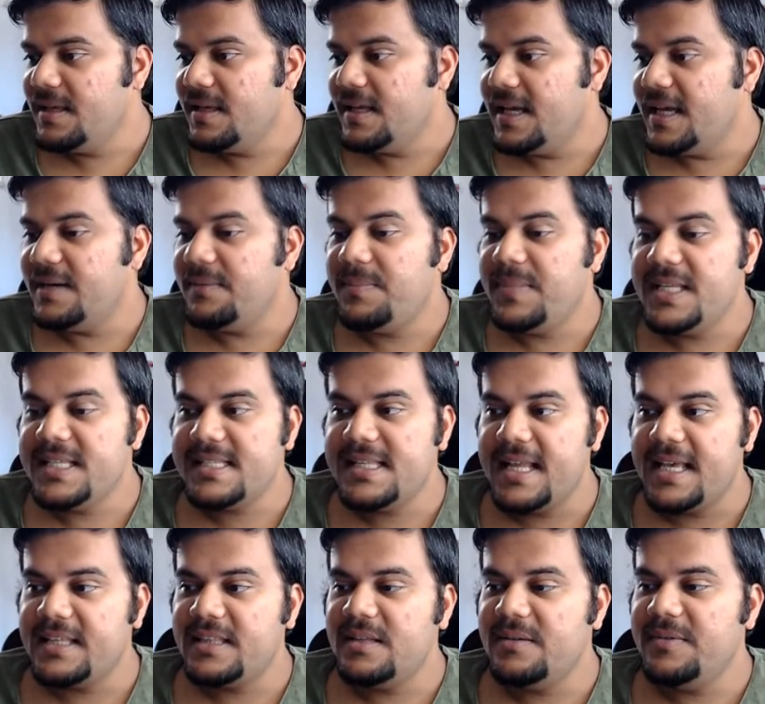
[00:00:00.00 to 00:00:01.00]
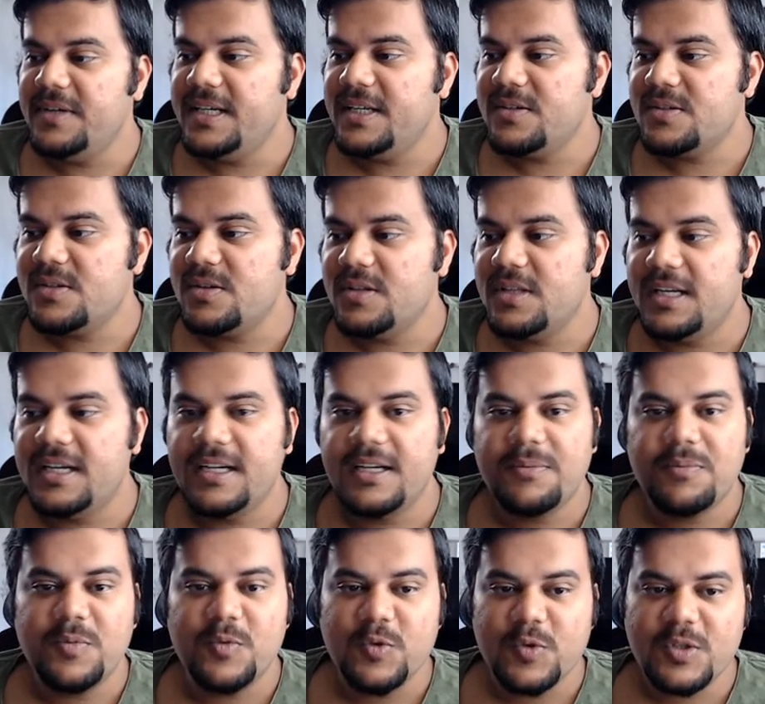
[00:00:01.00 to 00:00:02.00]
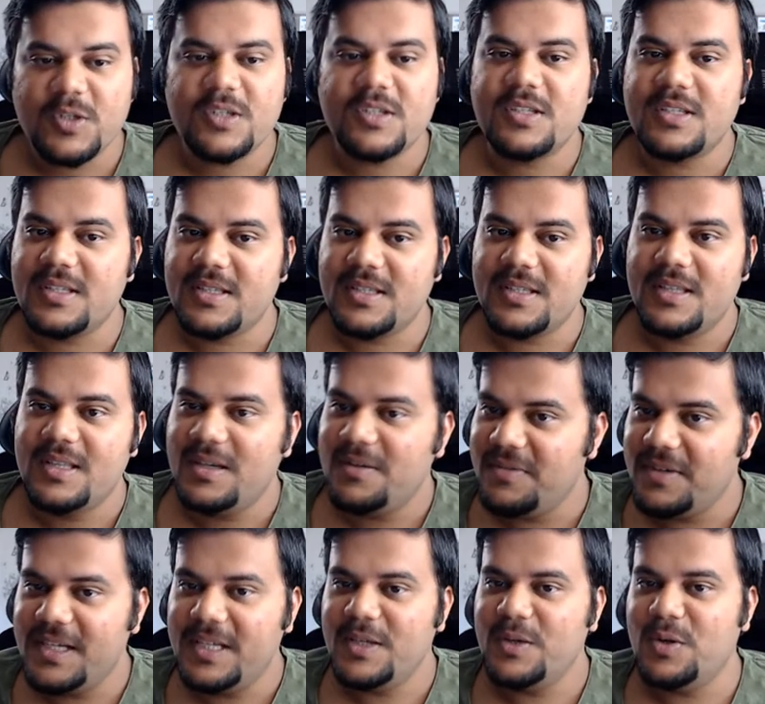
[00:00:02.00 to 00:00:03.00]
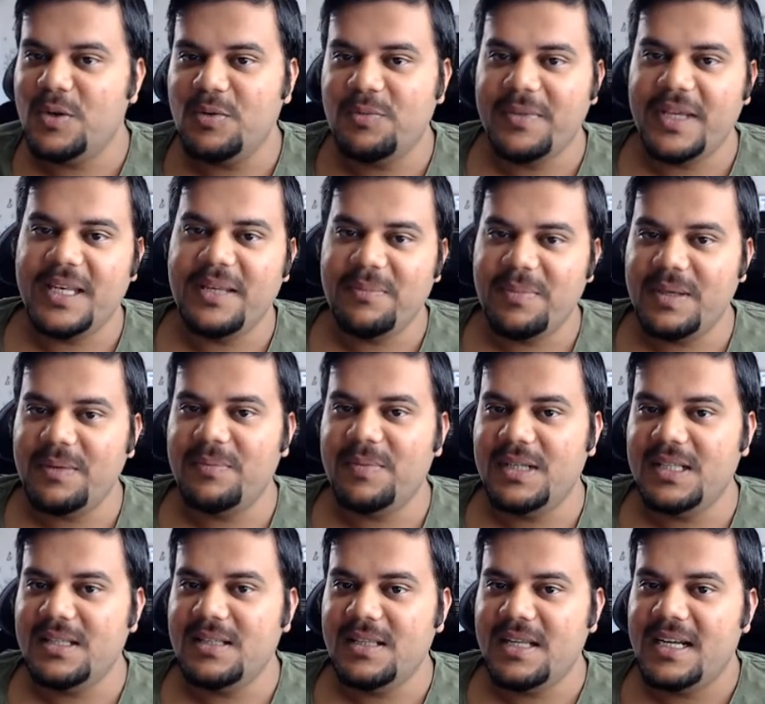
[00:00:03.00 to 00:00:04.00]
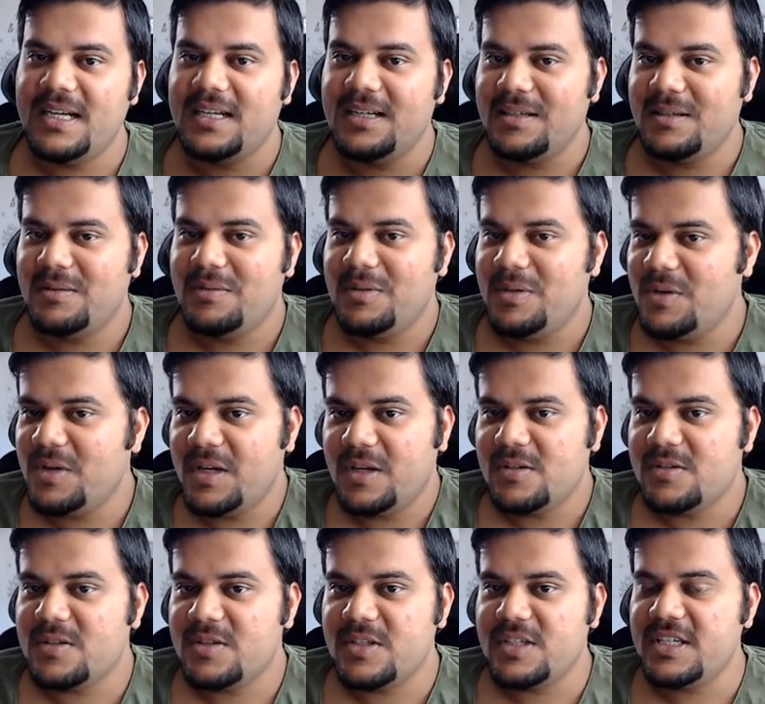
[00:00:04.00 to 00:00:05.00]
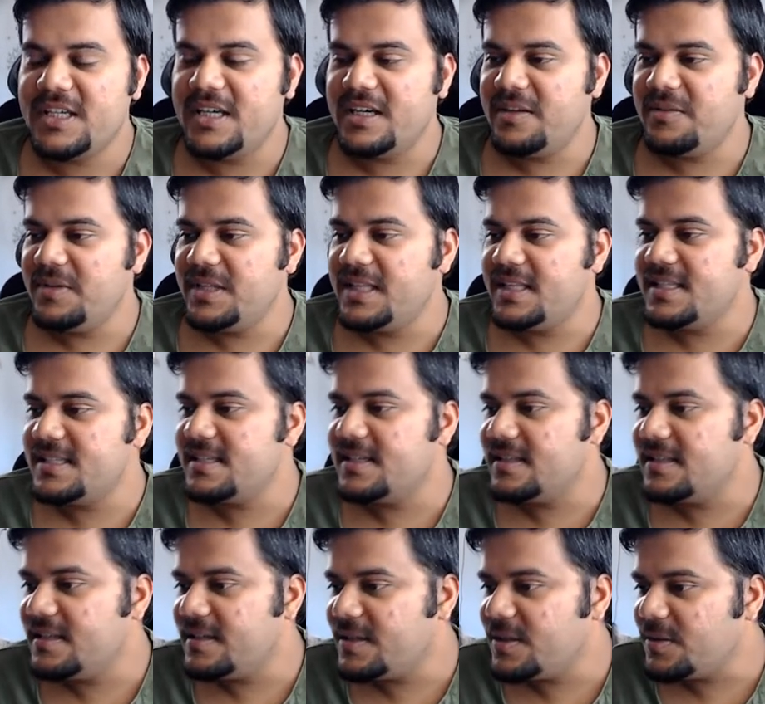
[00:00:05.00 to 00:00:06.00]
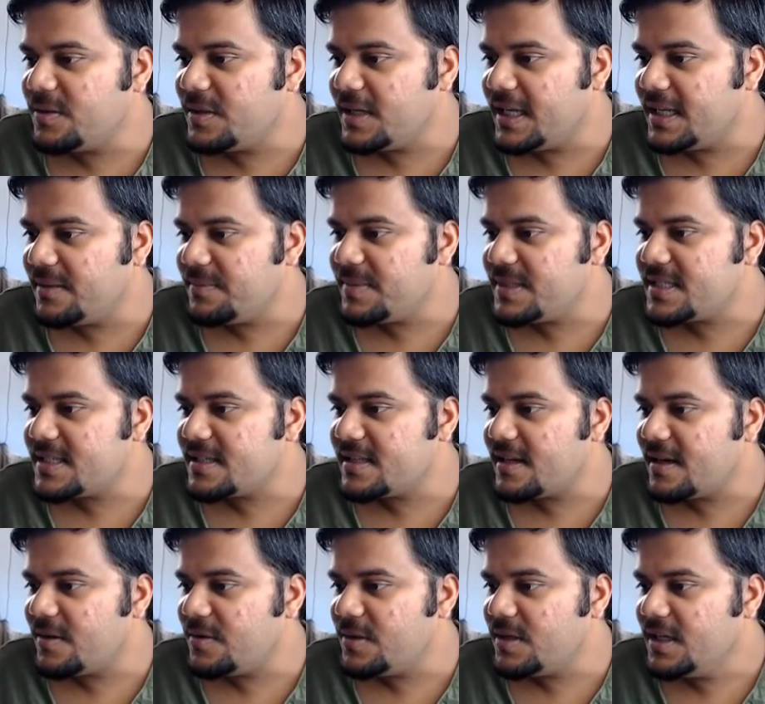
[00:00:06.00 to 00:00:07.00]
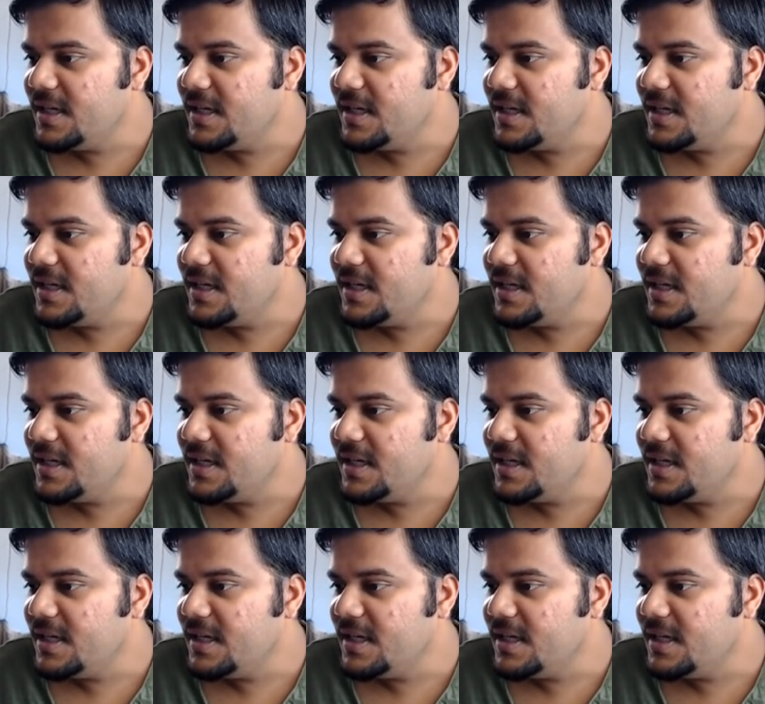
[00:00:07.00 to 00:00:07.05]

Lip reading: And please like the video so that it boosts the video to many people, and you can also share with each other to help each other out.